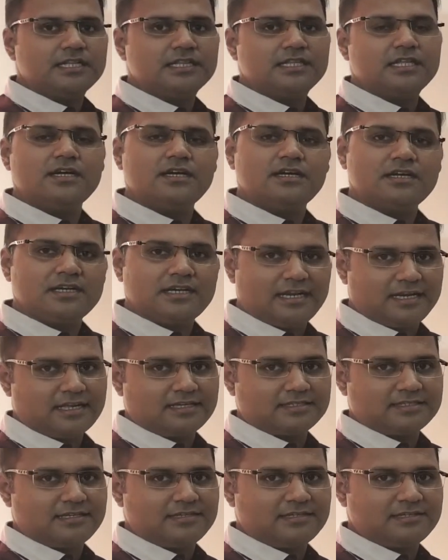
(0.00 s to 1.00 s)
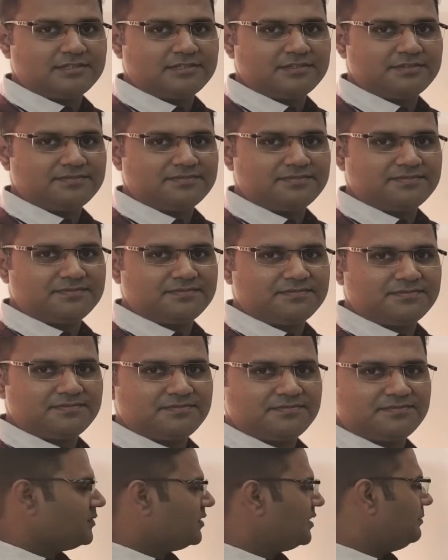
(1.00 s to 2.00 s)
in the data set.
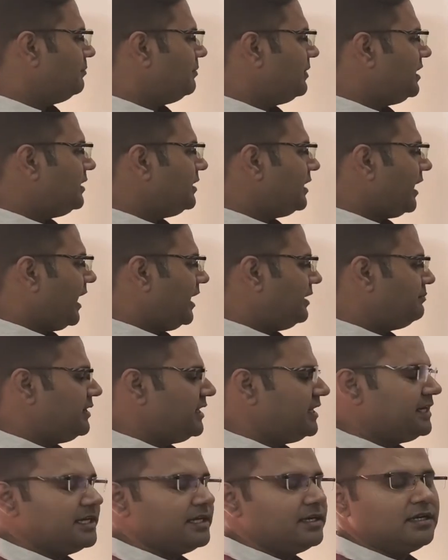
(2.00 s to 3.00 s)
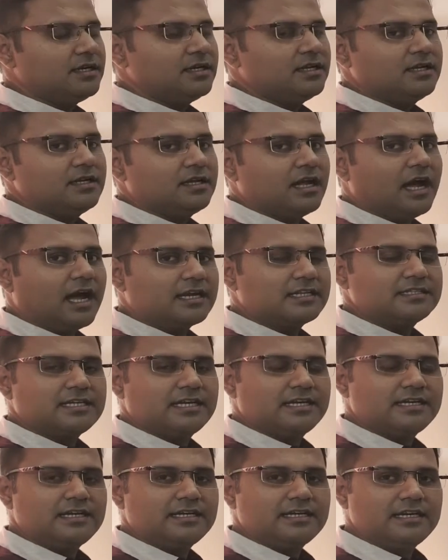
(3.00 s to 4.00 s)
Mean and median are the
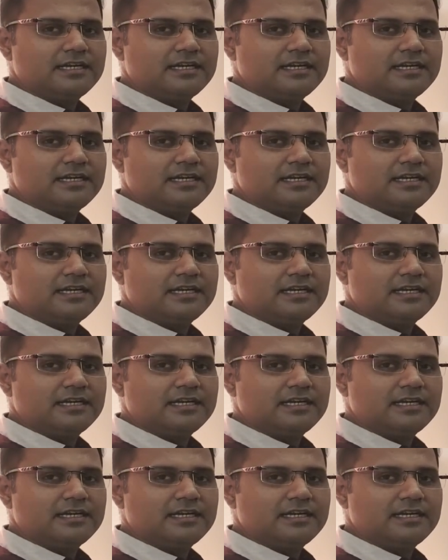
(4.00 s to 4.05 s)
central